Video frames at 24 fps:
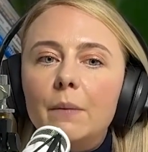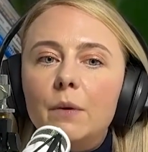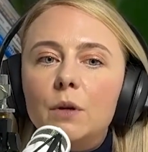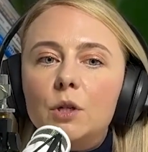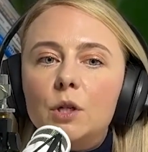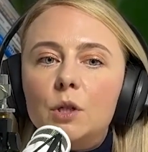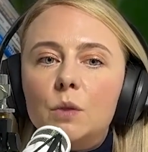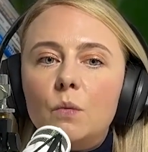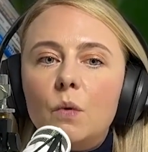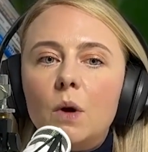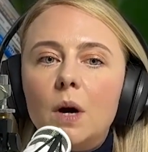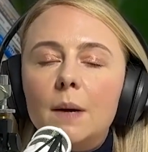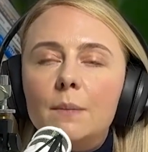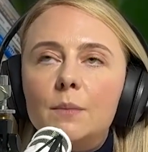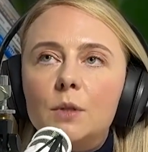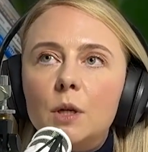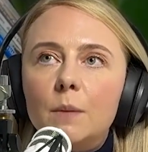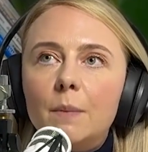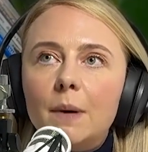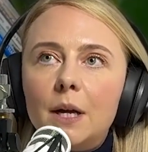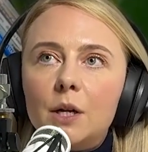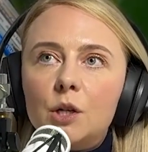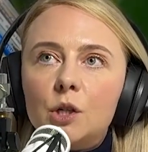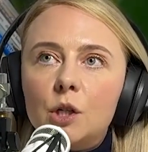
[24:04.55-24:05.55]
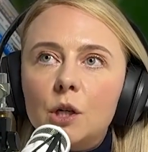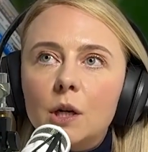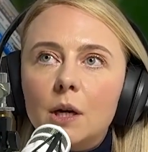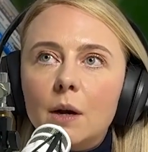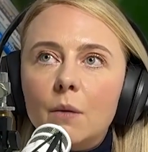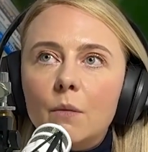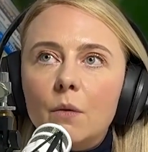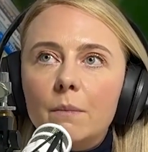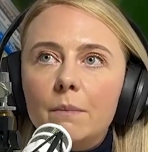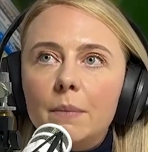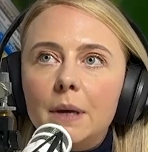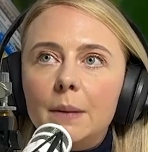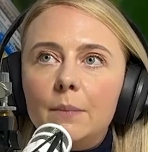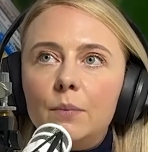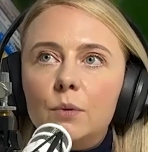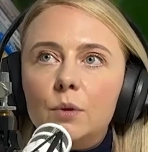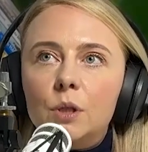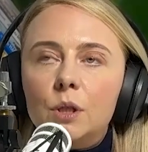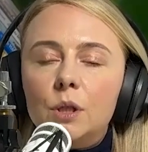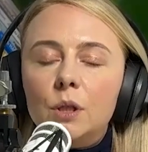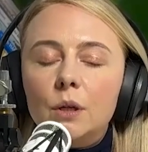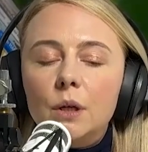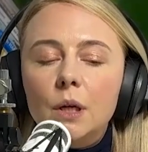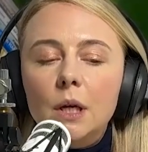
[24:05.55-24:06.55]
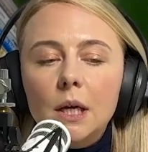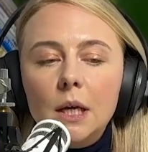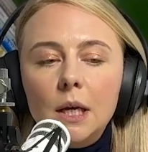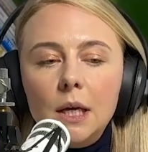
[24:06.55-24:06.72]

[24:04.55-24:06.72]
which is why I'm so passionate, and I want people to